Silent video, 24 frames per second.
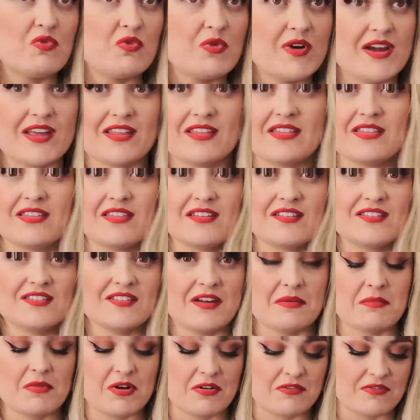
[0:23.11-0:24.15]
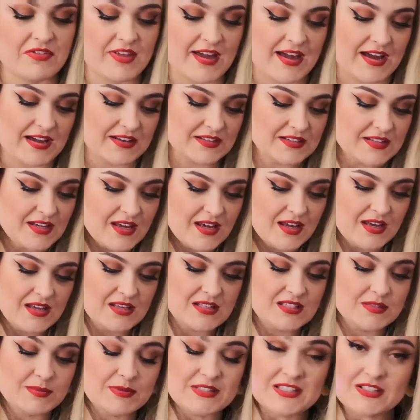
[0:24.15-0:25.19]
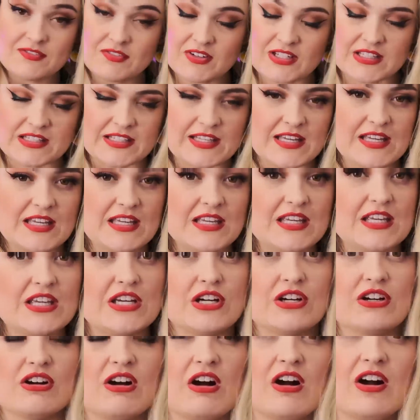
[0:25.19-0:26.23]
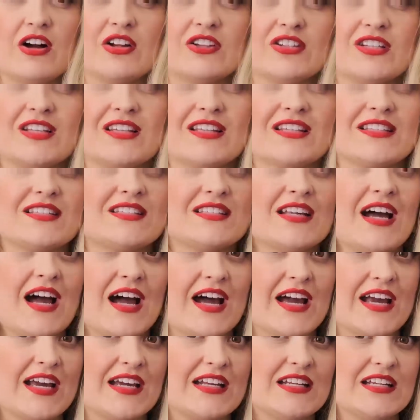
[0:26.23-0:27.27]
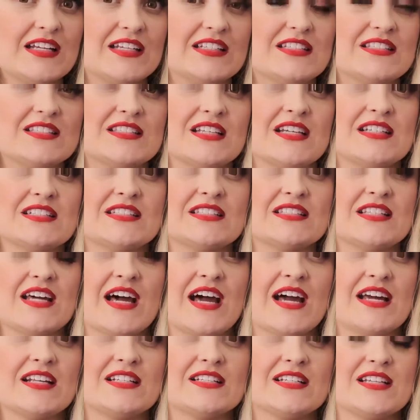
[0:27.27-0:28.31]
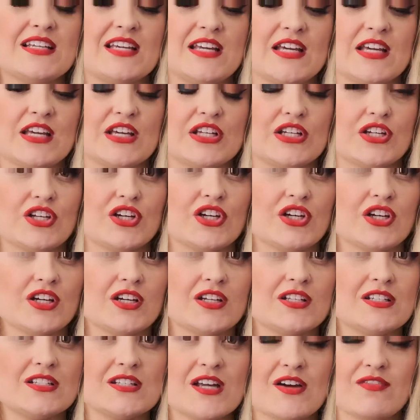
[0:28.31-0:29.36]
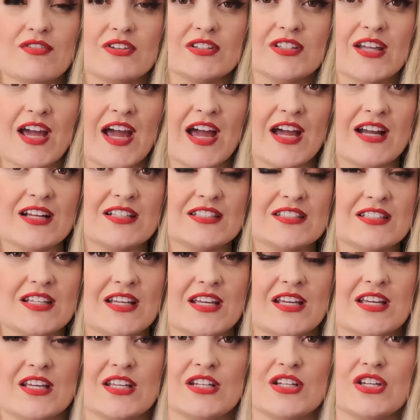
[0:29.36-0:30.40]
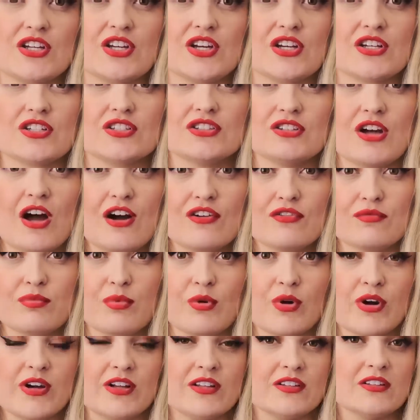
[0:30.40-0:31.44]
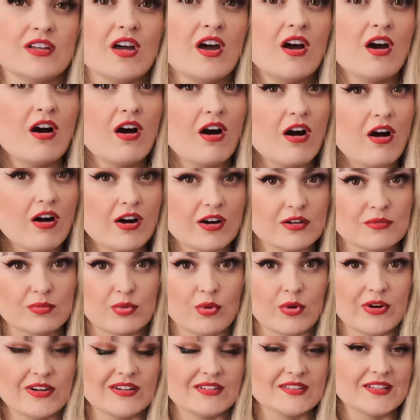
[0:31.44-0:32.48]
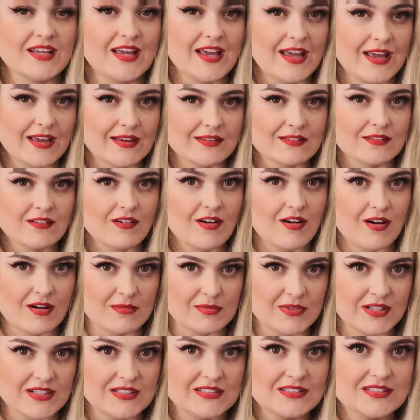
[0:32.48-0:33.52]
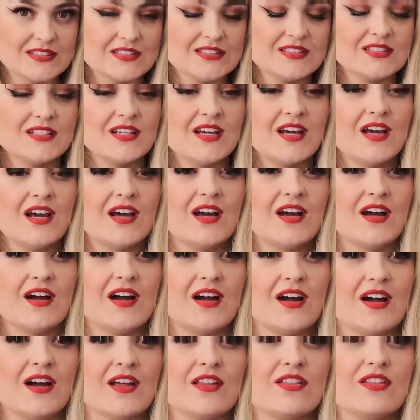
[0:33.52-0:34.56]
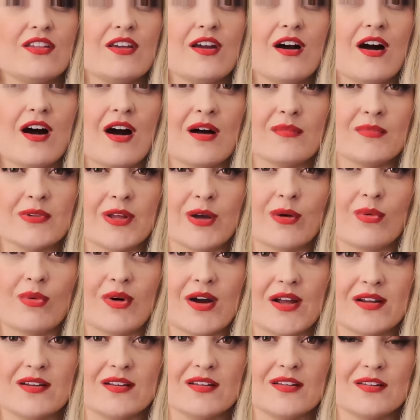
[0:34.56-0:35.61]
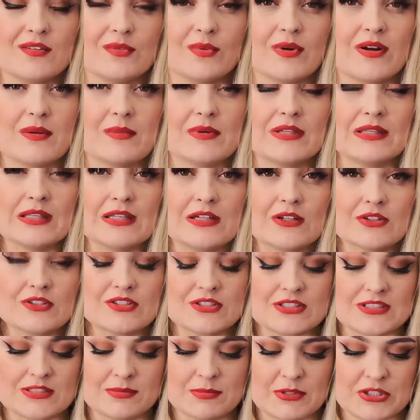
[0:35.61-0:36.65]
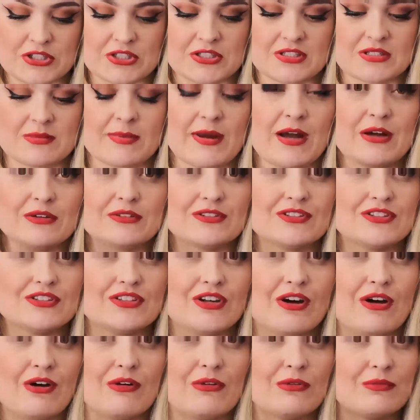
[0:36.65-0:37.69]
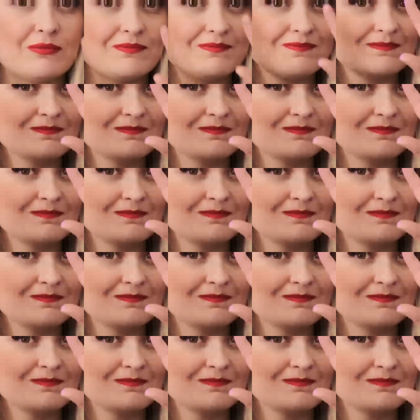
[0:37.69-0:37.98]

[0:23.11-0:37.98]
with some of that. Specifically, here on the side, it says that it can cook deviled eggs, it can cook soft-boiled, hard-boiled, and omelets. The omelet one is what I'm a little suspicious about, so